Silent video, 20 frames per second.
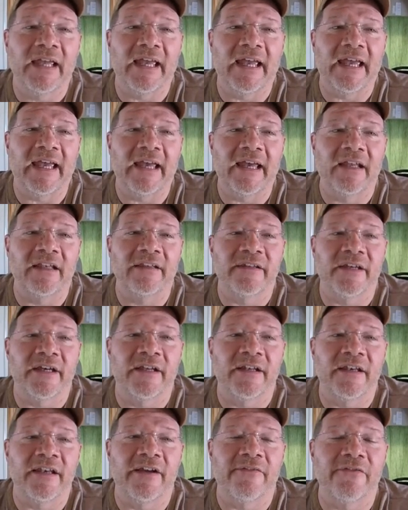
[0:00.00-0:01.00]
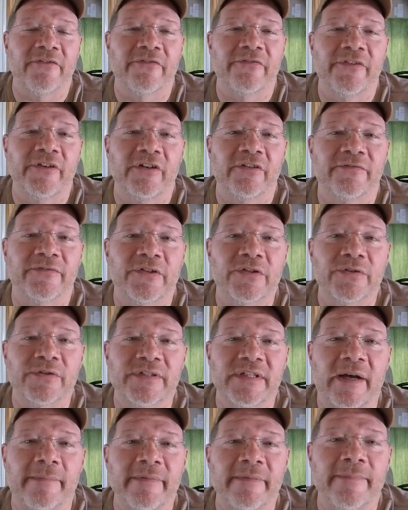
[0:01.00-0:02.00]
And uh, never fear,
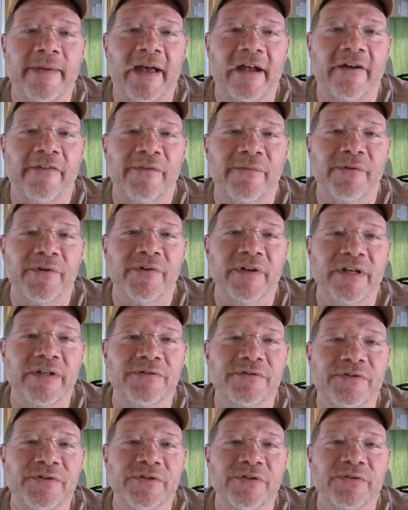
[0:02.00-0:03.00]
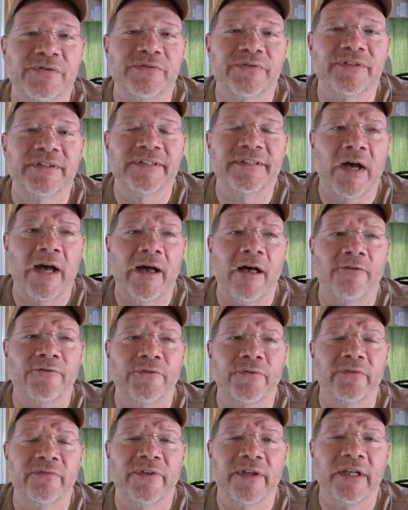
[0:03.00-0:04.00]
folks, I'll be back on the road here soon. I'll
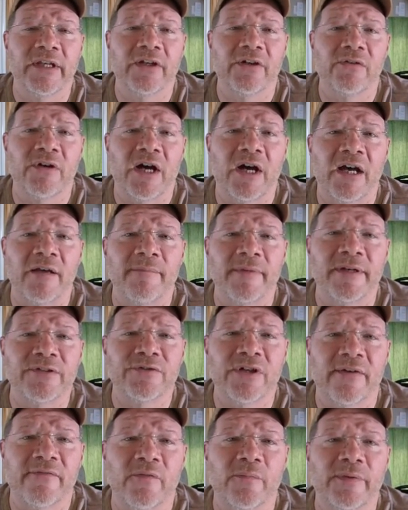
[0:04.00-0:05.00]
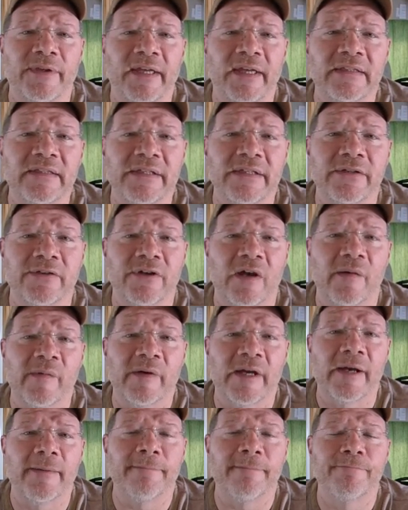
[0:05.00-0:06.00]
do a video on my travel plans here
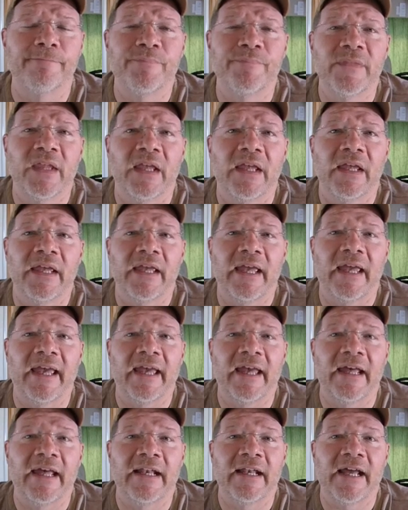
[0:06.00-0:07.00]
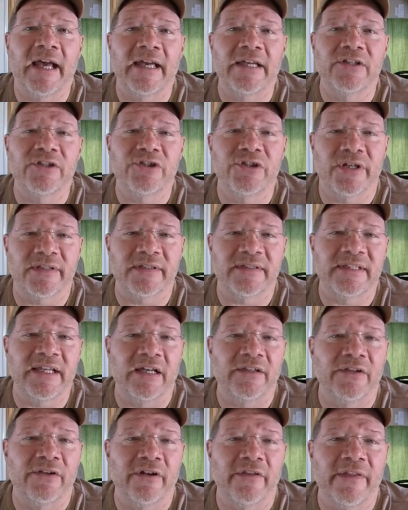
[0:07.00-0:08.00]
coming up. And I just
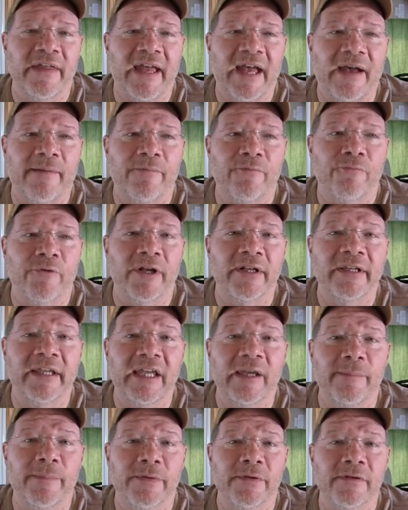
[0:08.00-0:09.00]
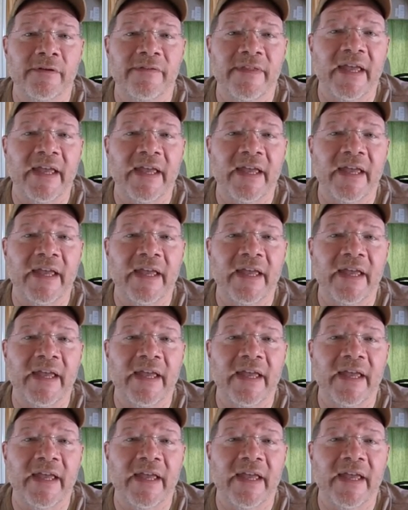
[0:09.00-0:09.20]
downloaded the app Runkeeper.